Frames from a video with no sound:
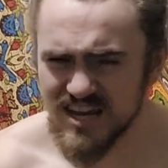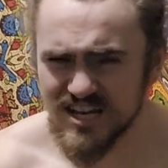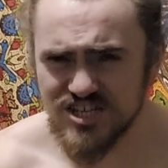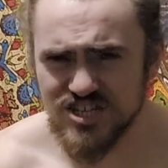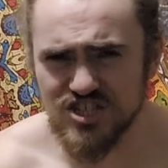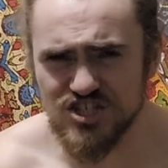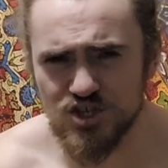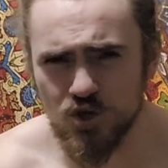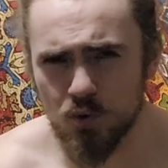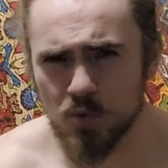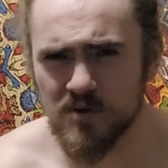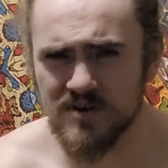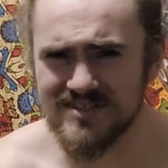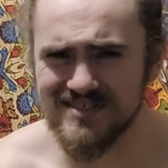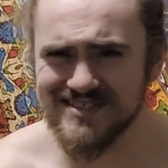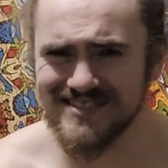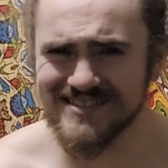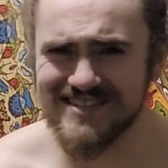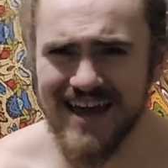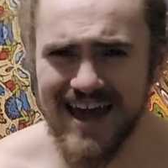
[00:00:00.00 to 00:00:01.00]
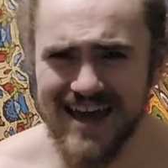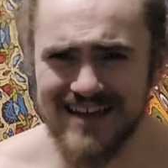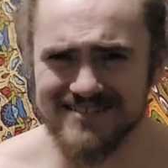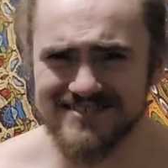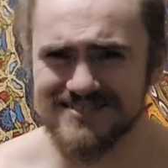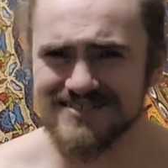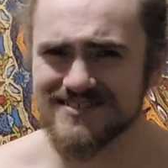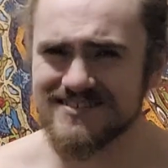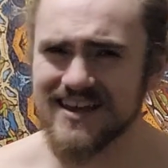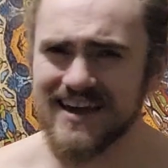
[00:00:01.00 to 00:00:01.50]
endurance
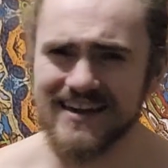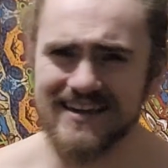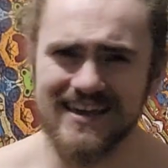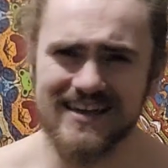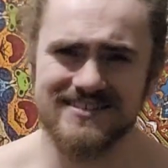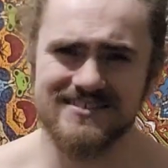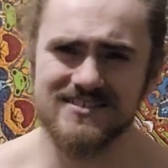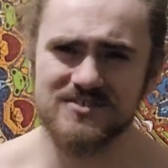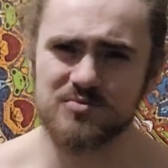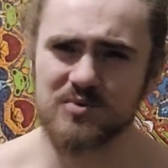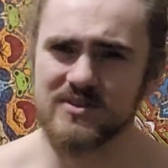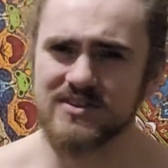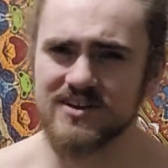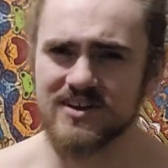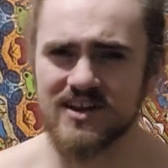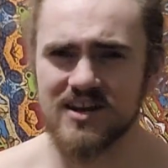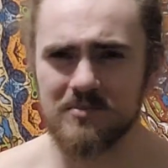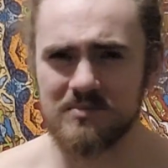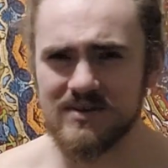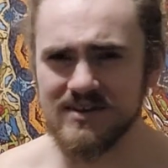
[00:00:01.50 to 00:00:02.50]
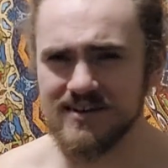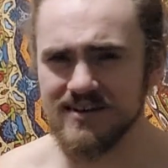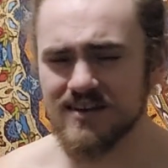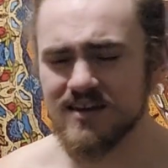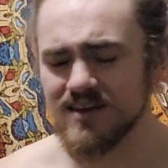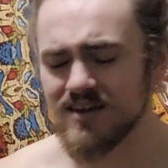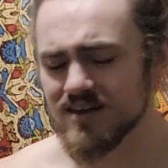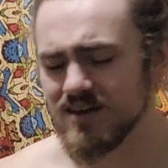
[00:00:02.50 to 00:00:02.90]
tests, I guess is what they're going to be